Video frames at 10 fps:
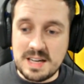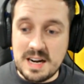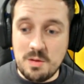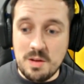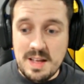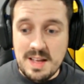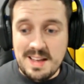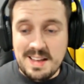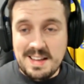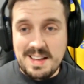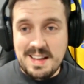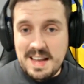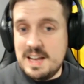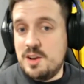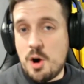Darlow.
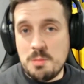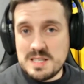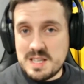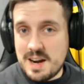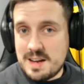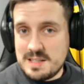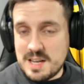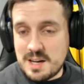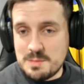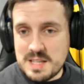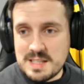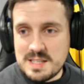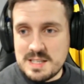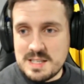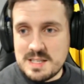In normal
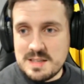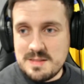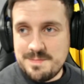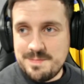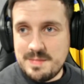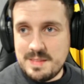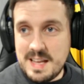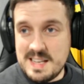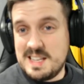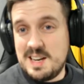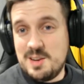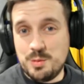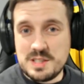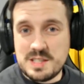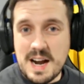circumstances, is it
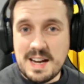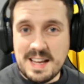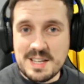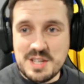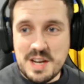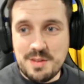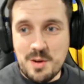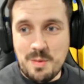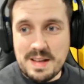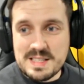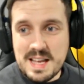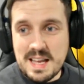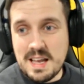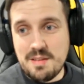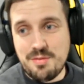enough to start against Sheffield
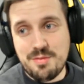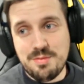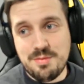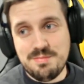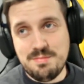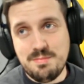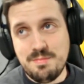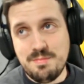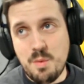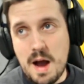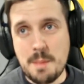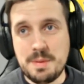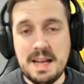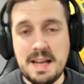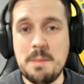Wednesday if what
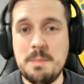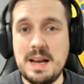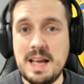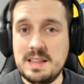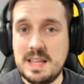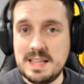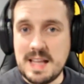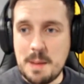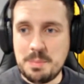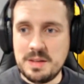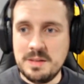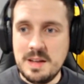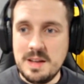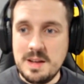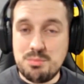happened to Elan Millier didn't happen?
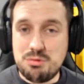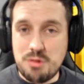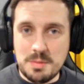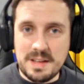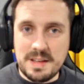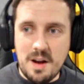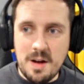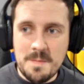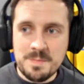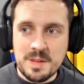Probably not.